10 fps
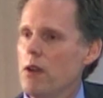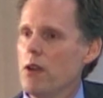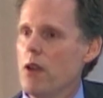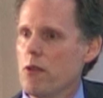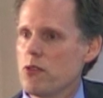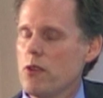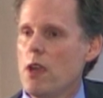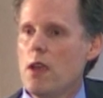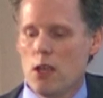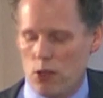your nose?
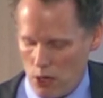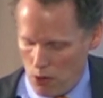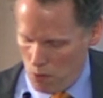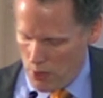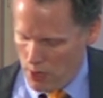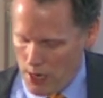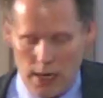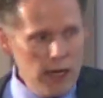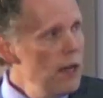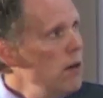So what
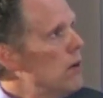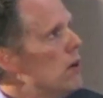Nike did,